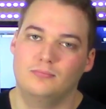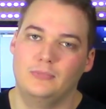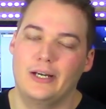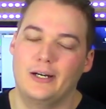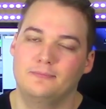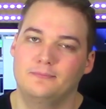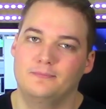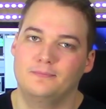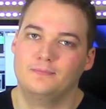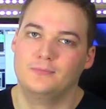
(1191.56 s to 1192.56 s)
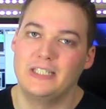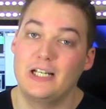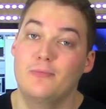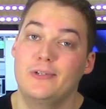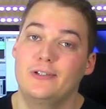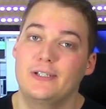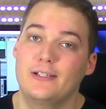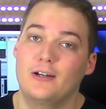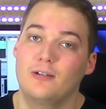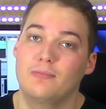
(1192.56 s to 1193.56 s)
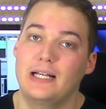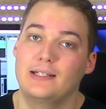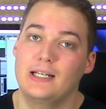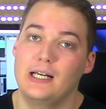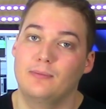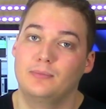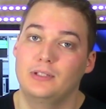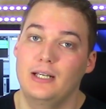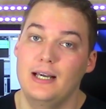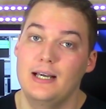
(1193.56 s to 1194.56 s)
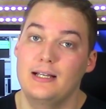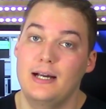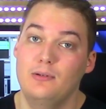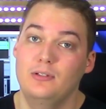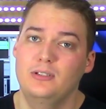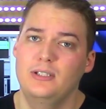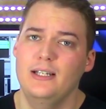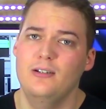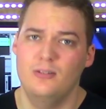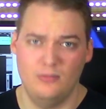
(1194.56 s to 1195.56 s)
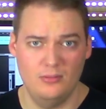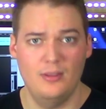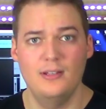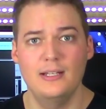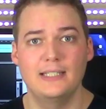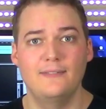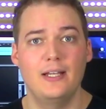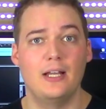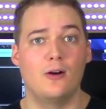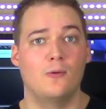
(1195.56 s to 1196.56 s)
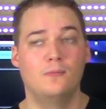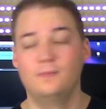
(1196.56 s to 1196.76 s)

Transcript: yeah, check out music on Bandcamp, and I will see you in the next video.